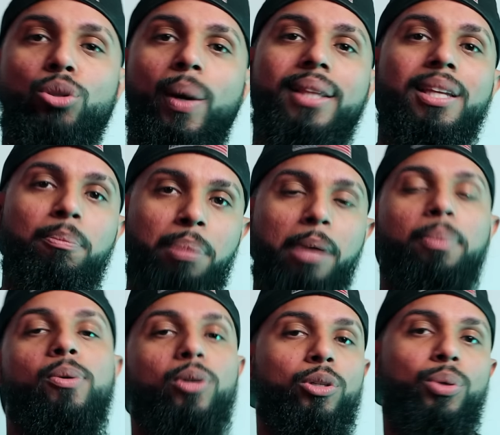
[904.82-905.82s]
So I think
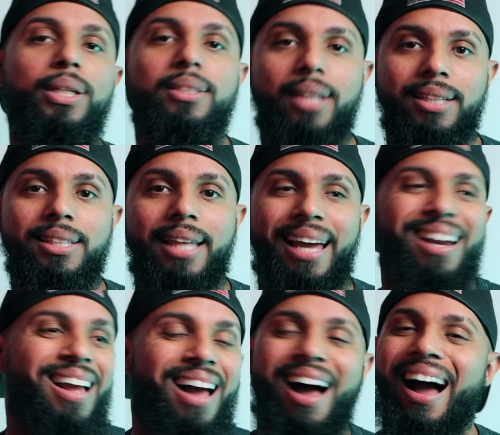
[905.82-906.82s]
people who are criticizing
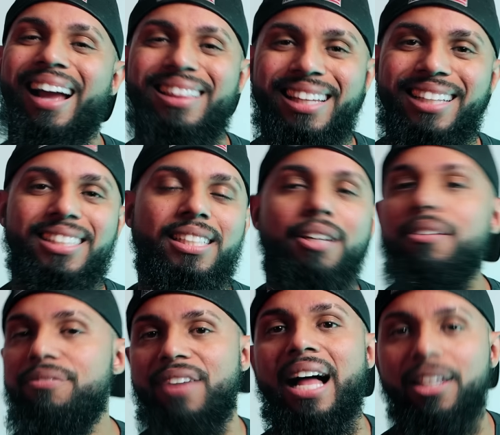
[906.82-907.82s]
that, I think it's an
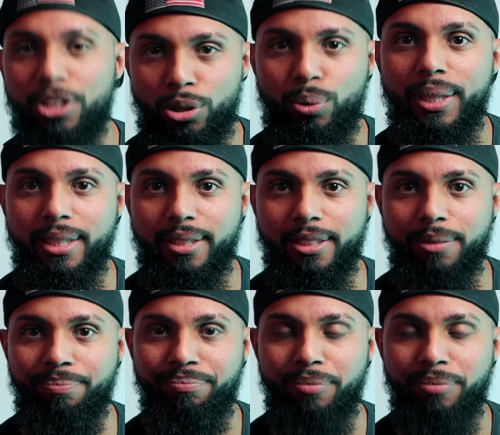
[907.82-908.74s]
invalid criticism,